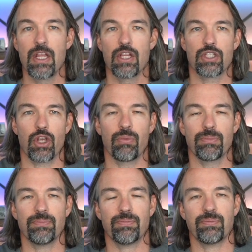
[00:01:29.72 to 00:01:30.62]

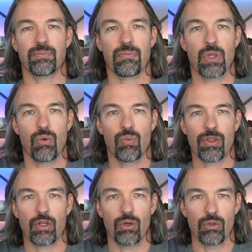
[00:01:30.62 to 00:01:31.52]
So
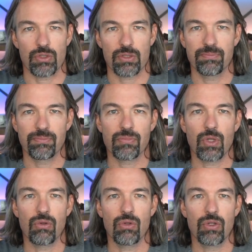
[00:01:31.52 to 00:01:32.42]
what are the goals?
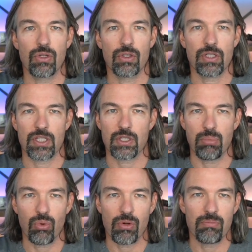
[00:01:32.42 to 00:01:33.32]
Because it's
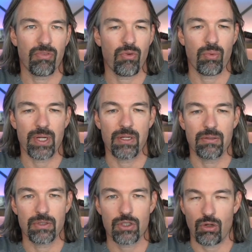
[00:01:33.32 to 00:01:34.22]
important before
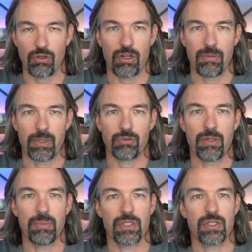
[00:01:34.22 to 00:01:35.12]
we start talking about
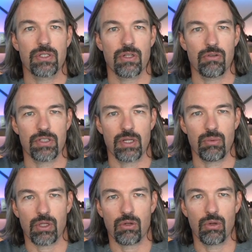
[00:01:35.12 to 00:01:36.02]
treatments to understand
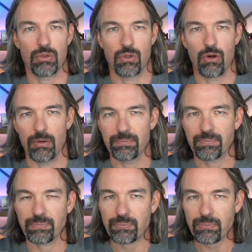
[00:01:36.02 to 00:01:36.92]
what the goals are.
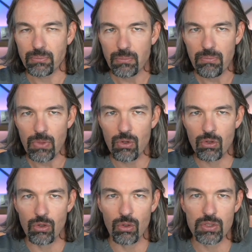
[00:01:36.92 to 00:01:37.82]

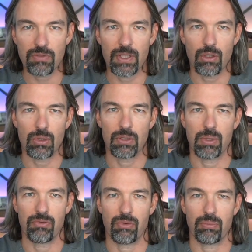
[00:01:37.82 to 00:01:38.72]
Goals of a lower
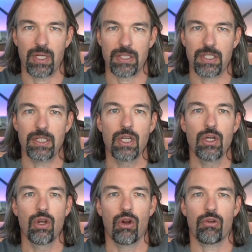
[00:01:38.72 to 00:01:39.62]
lid blepharoplasty
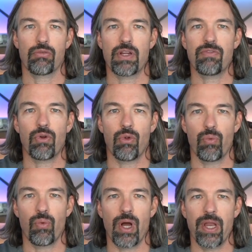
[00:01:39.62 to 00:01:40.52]
are threefold.
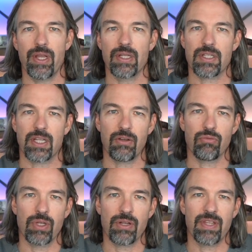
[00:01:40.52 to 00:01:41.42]
One is to get
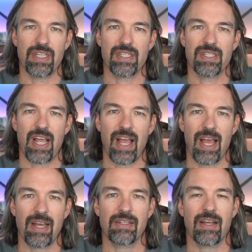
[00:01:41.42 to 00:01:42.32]
rid of the
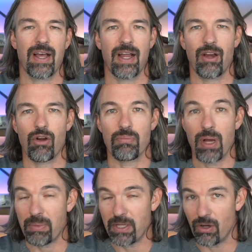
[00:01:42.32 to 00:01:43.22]
sad, tired
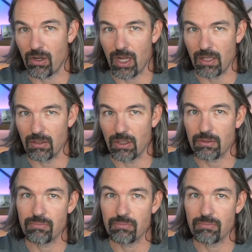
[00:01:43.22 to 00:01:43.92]
puppy dog eye look.